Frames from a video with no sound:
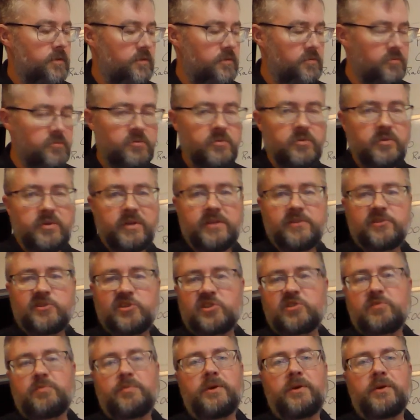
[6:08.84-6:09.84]
through his
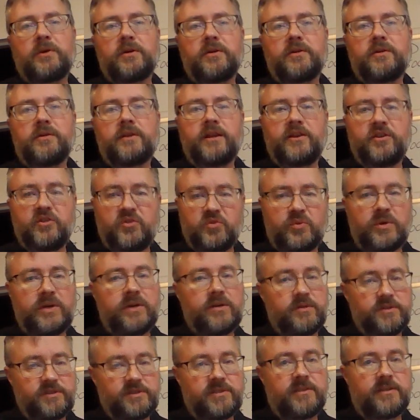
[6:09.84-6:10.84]
Spirit that
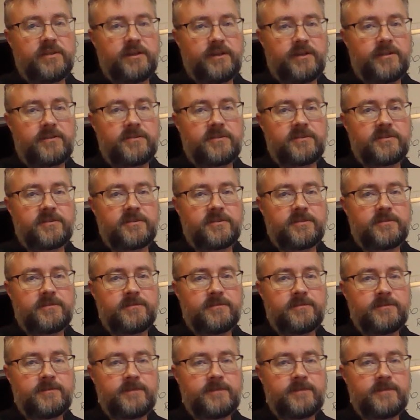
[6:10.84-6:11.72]
dwells in us.